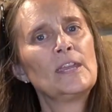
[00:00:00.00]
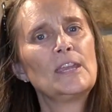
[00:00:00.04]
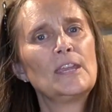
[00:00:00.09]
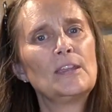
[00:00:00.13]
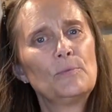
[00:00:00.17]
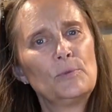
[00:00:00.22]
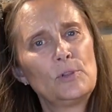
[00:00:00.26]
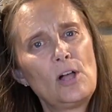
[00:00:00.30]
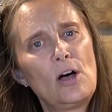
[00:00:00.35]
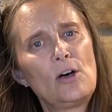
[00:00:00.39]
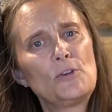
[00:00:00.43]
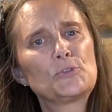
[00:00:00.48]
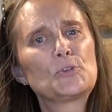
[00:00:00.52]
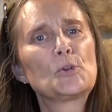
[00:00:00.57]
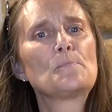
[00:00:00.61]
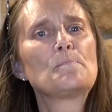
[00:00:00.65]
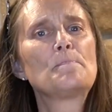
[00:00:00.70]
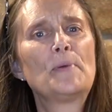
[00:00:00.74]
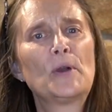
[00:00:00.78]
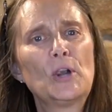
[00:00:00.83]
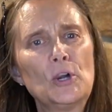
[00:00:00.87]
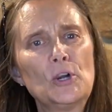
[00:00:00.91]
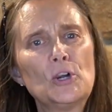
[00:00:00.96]
It will also
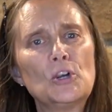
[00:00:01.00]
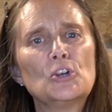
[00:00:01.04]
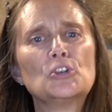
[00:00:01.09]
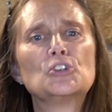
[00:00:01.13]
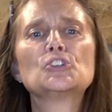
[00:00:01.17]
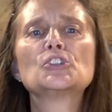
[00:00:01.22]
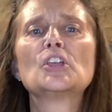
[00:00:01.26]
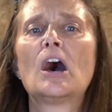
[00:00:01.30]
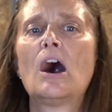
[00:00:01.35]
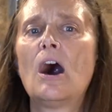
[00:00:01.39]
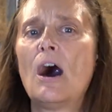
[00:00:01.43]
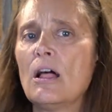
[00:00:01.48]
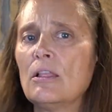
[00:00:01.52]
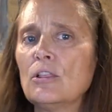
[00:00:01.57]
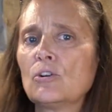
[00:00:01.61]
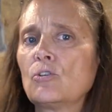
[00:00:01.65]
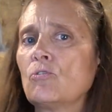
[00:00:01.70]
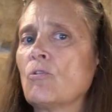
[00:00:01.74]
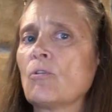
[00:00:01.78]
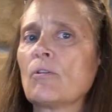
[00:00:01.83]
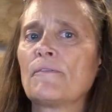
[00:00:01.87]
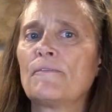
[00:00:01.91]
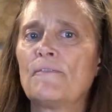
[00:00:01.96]
purge the hollow
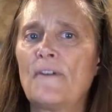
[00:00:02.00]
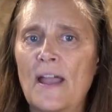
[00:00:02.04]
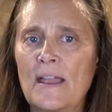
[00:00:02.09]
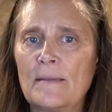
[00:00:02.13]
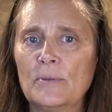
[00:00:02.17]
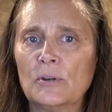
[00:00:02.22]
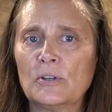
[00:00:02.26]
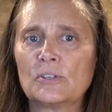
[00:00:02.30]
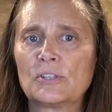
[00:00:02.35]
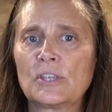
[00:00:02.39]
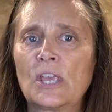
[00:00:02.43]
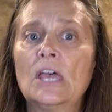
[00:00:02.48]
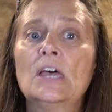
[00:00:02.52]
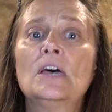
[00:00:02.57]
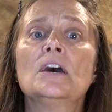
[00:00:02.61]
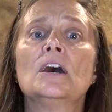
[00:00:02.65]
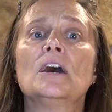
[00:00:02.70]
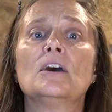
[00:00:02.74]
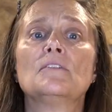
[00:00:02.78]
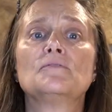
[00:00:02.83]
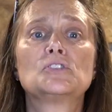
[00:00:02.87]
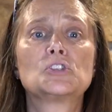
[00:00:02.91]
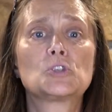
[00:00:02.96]
core fibers
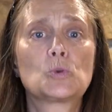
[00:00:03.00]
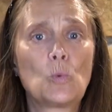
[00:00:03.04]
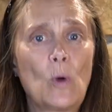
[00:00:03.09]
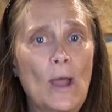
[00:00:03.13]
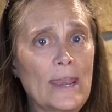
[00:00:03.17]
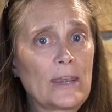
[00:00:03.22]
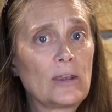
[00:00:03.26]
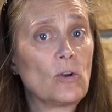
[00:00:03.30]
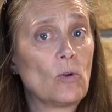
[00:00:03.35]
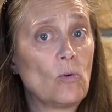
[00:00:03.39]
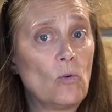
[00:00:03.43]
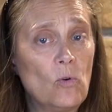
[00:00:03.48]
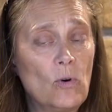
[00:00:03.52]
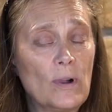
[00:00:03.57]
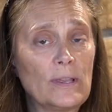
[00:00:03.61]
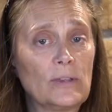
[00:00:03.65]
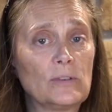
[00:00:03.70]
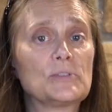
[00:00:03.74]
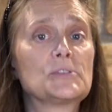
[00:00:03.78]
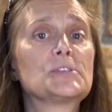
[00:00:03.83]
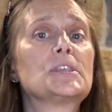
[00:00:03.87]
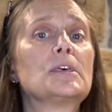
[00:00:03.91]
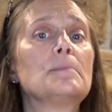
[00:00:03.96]
of sweat and
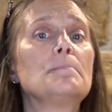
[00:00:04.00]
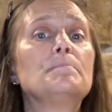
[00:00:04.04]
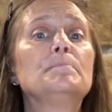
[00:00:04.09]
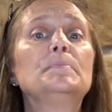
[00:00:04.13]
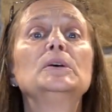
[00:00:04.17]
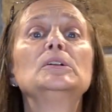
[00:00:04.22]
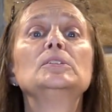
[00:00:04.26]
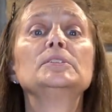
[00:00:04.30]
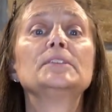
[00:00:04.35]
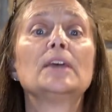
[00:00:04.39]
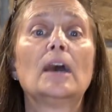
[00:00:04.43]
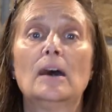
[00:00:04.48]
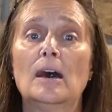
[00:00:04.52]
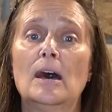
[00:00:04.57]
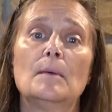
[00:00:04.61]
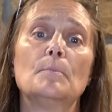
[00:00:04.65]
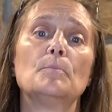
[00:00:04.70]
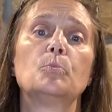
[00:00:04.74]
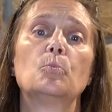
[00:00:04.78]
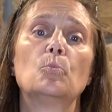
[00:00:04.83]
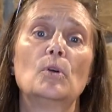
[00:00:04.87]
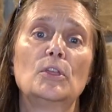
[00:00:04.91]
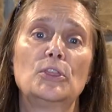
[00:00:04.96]
oils that build
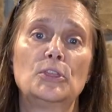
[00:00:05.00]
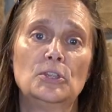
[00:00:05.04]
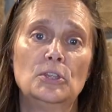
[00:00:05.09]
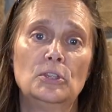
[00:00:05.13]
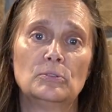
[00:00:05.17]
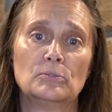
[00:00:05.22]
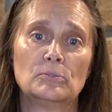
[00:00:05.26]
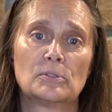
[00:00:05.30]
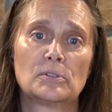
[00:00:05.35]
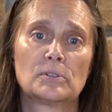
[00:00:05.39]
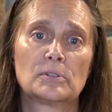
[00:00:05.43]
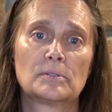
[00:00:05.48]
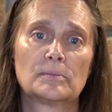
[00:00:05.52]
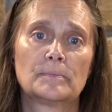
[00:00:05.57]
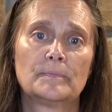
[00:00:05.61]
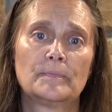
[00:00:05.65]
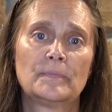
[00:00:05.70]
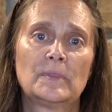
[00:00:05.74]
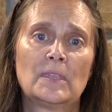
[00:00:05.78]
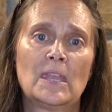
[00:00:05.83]
up with use.